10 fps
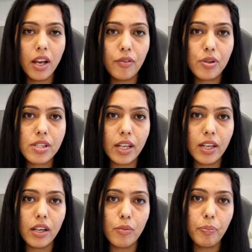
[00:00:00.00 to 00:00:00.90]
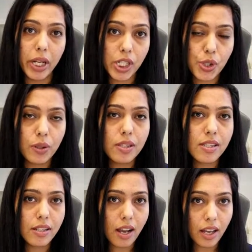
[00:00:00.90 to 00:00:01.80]
I would say,
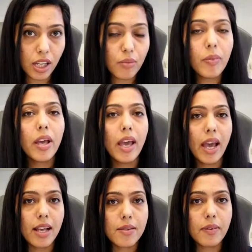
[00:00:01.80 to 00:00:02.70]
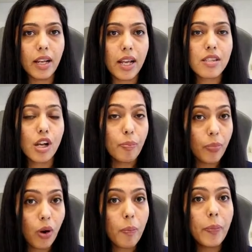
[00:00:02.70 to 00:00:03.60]
patience, time, as well as a
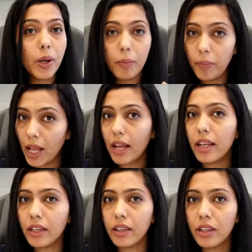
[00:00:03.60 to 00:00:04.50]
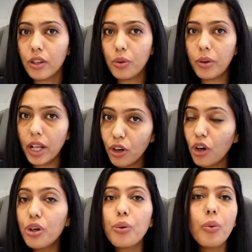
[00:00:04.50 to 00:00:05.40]
proper planning. You
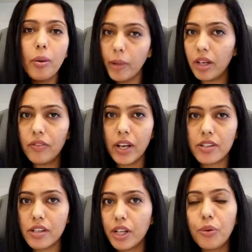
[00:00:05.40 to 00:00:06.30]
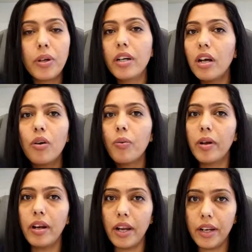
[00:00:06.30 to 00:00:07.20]
cannot do a manufacturing unit
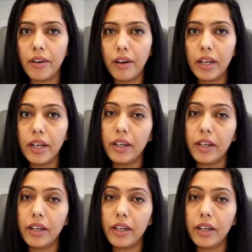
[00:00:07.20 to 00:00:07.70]
overnight, right?